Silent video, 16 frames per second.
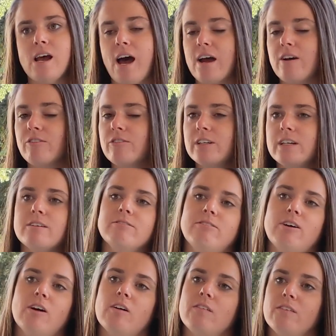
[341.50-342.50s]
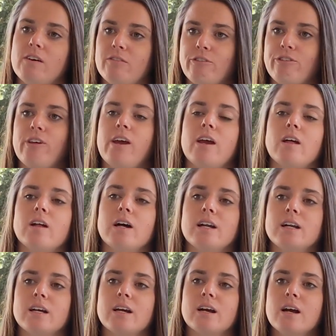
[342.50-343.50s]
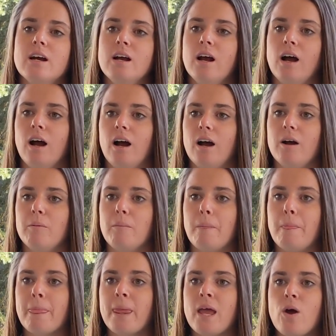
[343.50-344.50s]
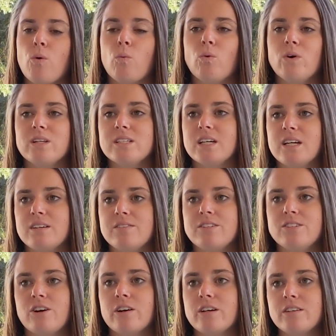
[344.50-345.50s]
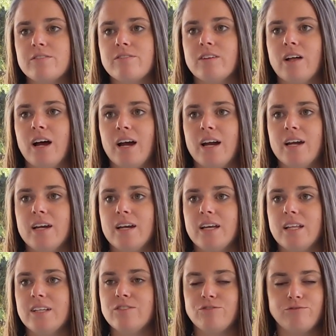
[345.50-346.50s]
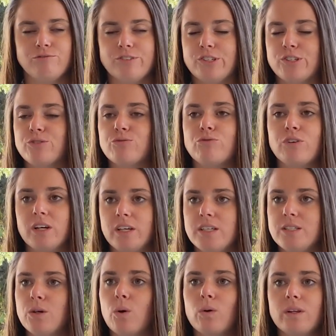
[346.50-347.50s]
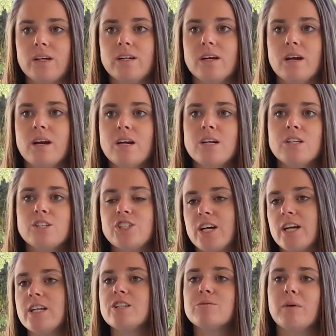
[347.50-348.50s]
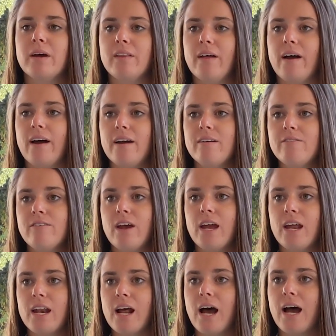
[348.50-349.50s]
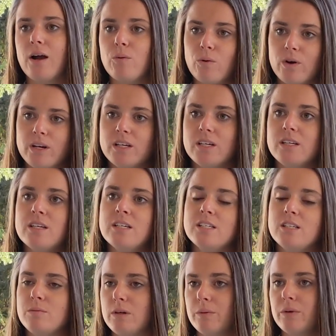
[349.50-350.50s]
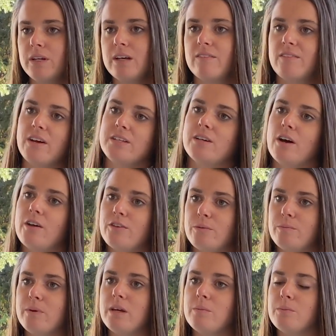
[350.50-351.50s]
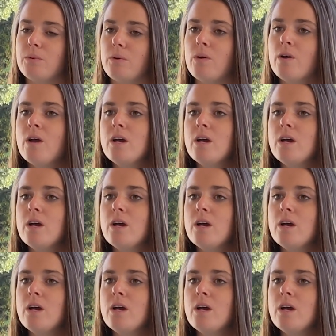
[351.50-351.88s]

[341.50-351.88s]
I really fell in love with hang gliding. Once I started to fly, it just really totally changed my life, and I wanted to be able to give that to other people.